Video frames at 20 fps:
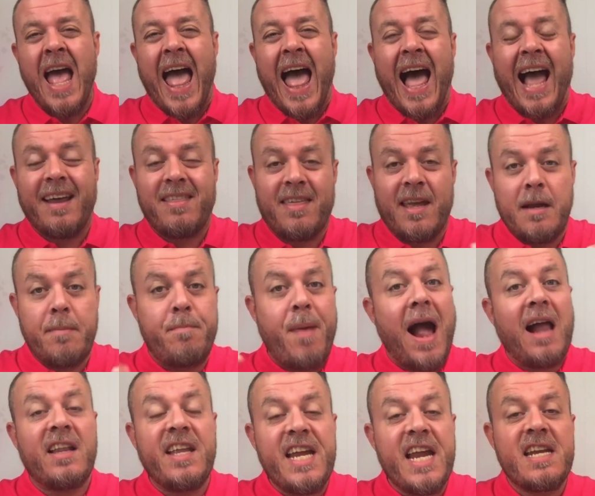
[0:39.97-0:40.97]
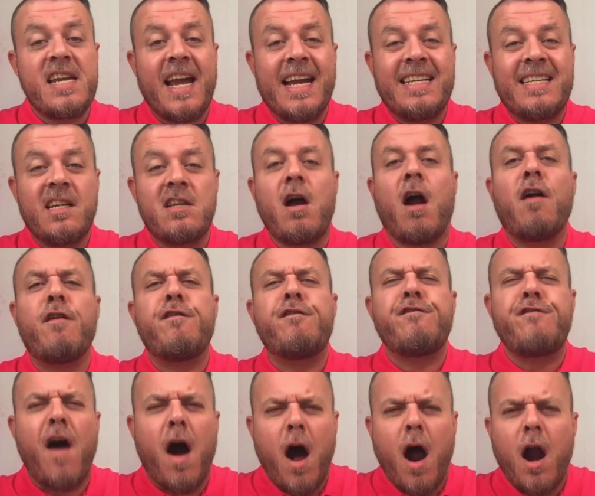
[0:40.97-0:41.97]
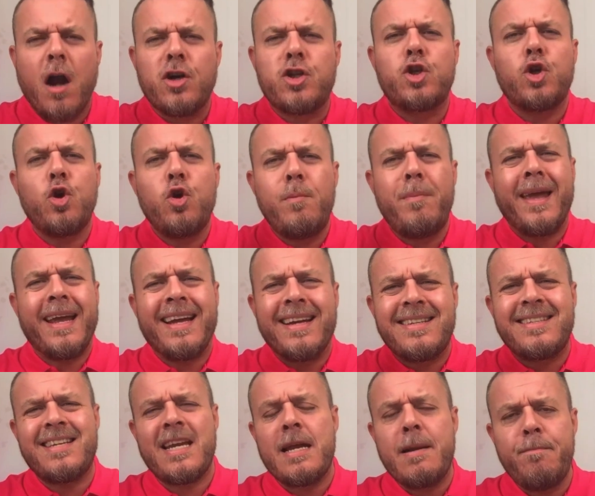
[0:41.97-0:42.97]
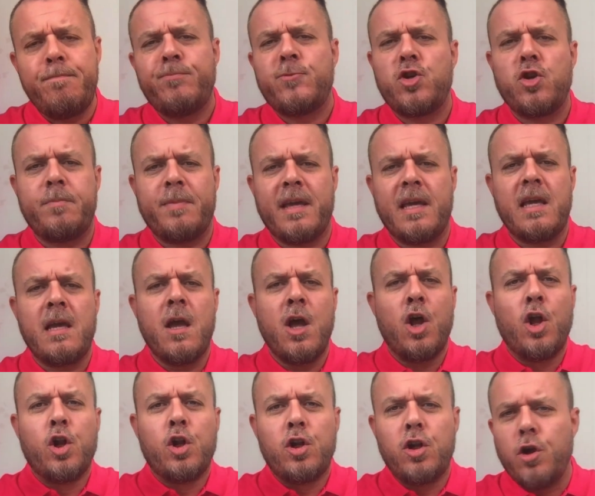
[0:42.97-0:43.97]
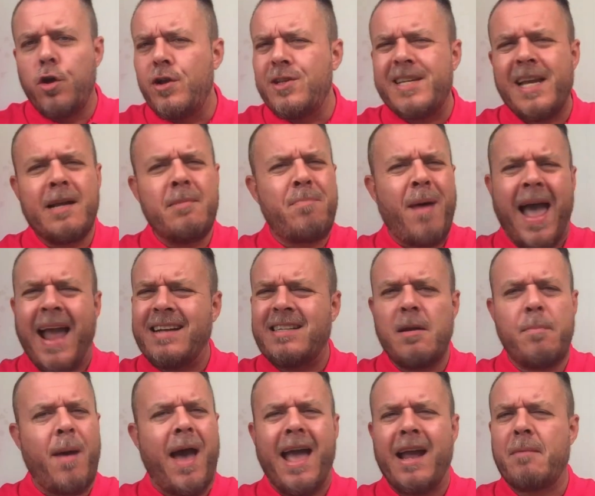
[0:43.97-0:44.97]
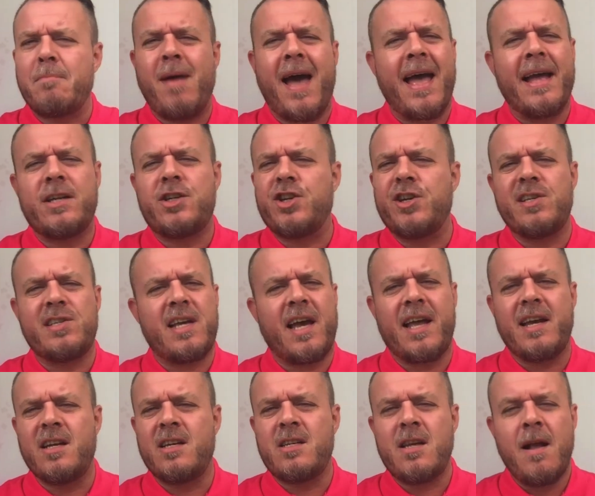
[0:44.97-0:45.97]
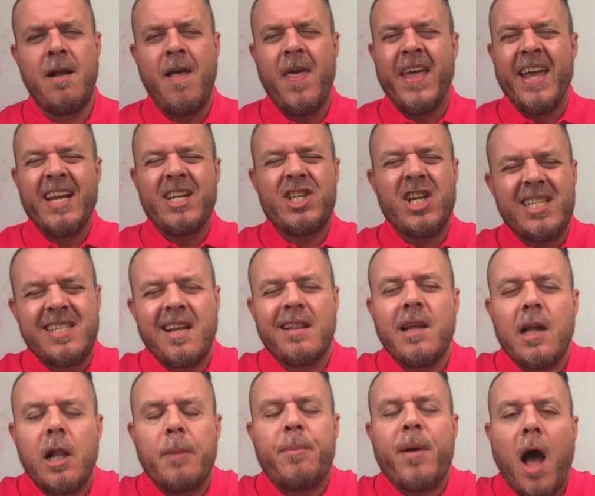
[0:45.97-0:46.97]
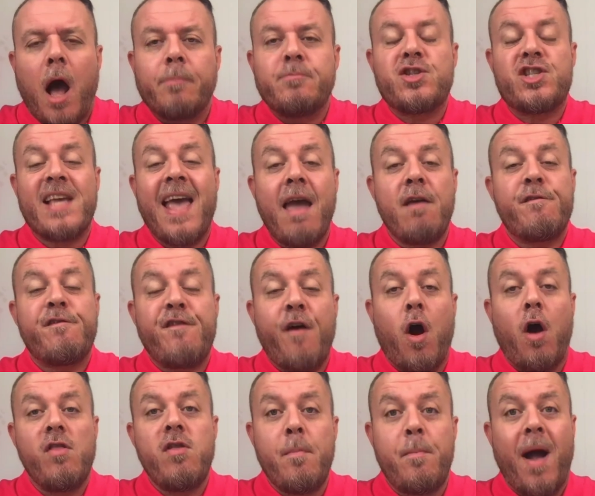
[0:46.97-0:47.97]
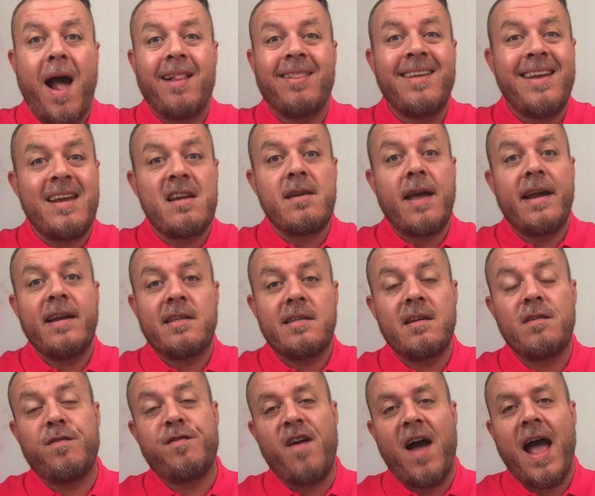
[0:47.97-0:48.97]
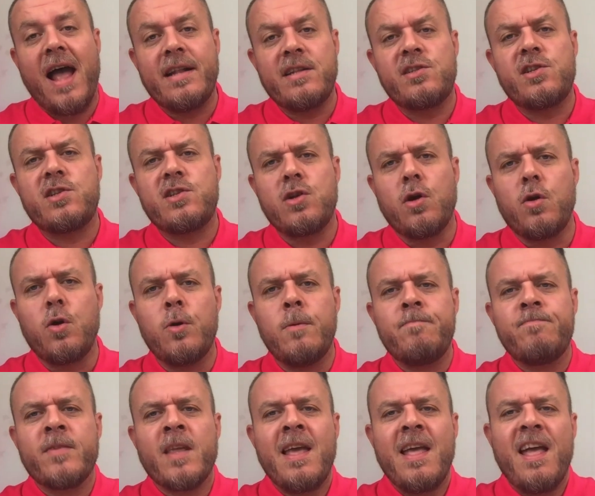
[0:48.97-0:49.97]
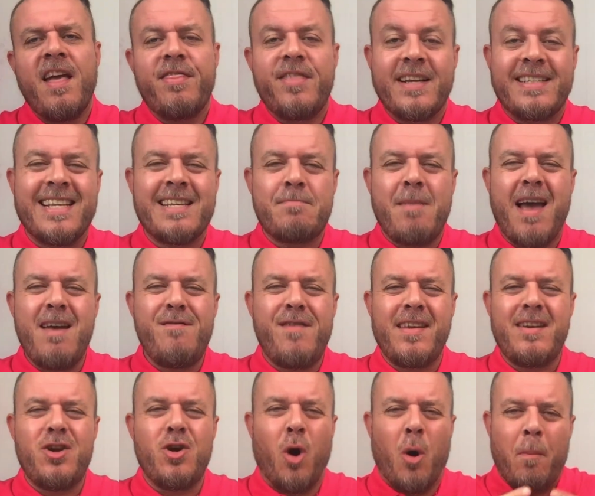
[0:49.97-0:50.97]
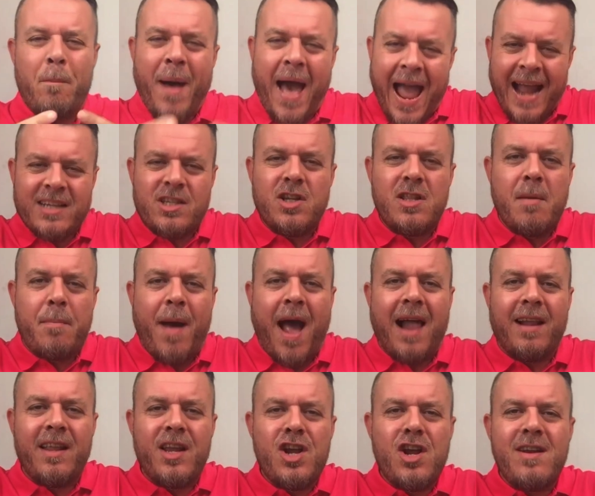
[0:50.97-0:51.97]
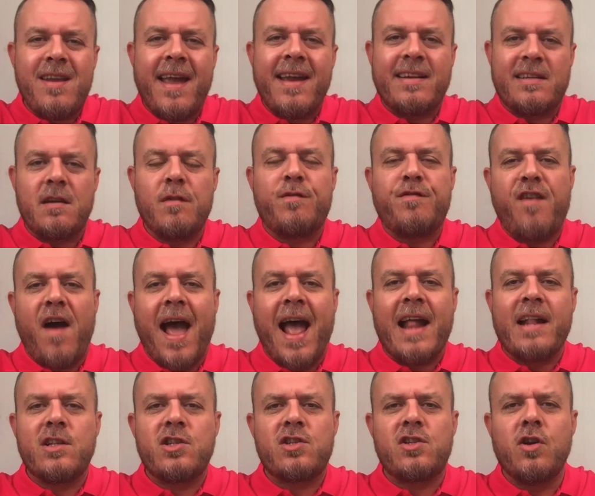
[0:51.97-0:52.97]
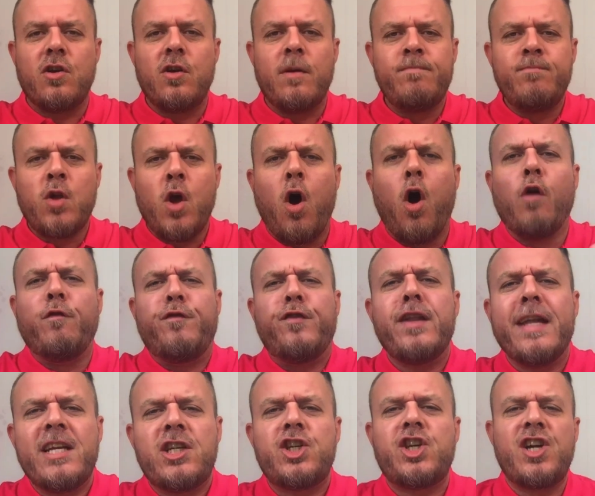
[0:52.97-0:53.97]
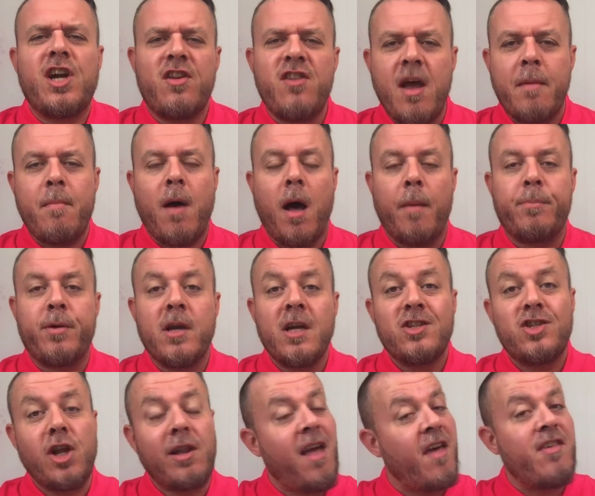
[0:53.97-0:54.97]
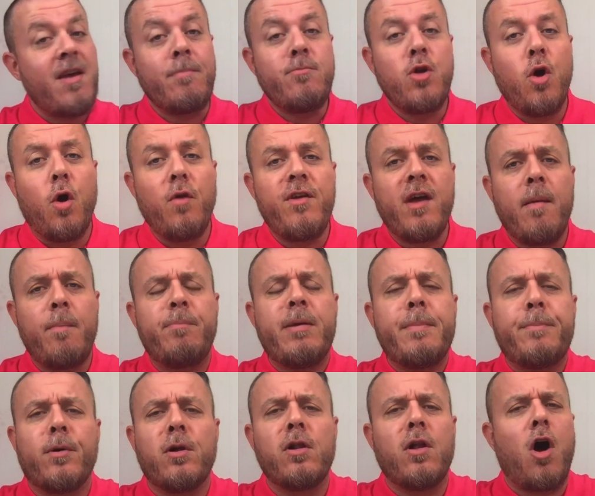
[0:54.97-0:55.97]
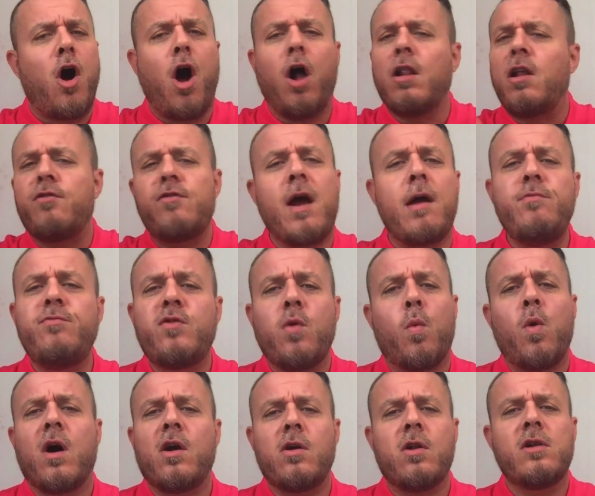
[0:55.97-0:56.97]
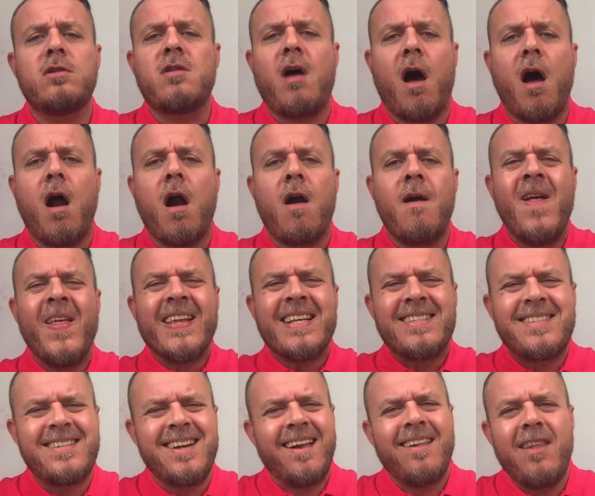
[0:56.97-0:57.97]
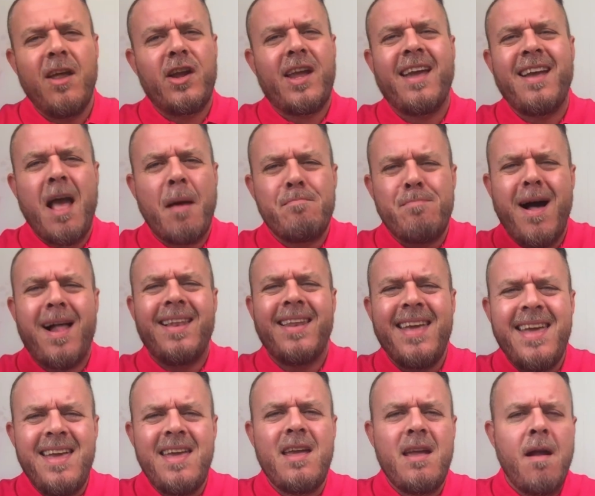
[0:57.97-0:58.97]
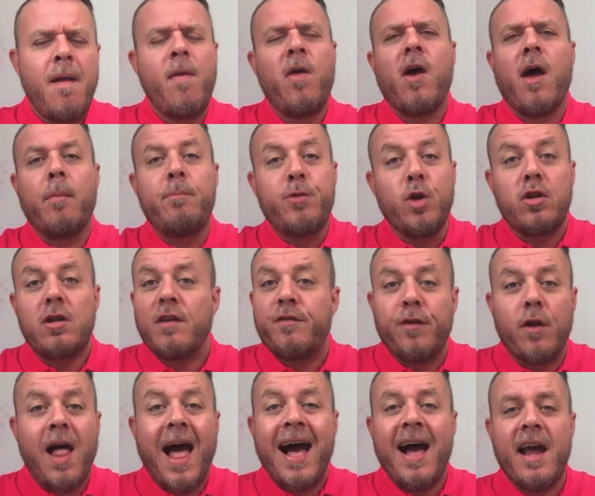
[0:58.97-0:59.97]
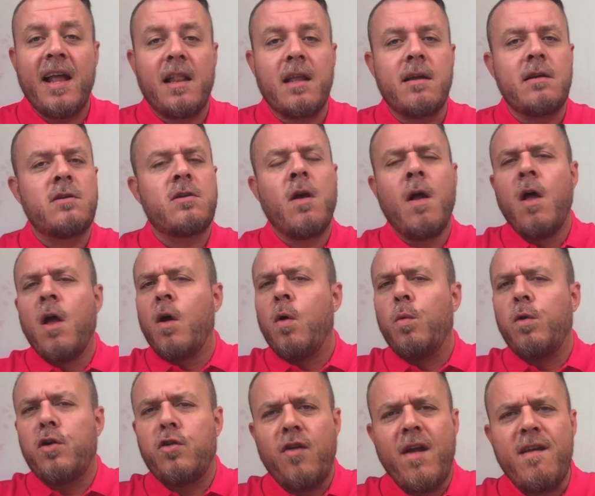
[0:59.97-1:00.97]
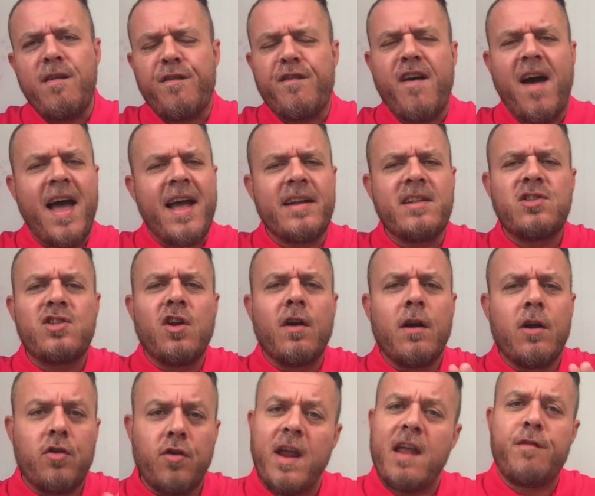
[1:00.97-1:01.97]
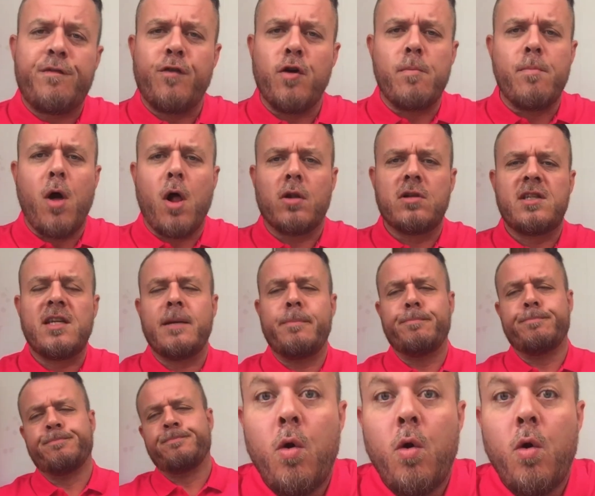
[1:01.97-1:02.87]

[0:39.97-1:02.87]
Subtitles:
I think Bali United are far too big a team to be losing back-to-back matches, and just a little bit upset for the Bali United fans. So this is my video back to the Bali United fans to hopefully cheer them up, to let them know that people all around the world are still looking at Bali, a beautiful island, great fans, great football team.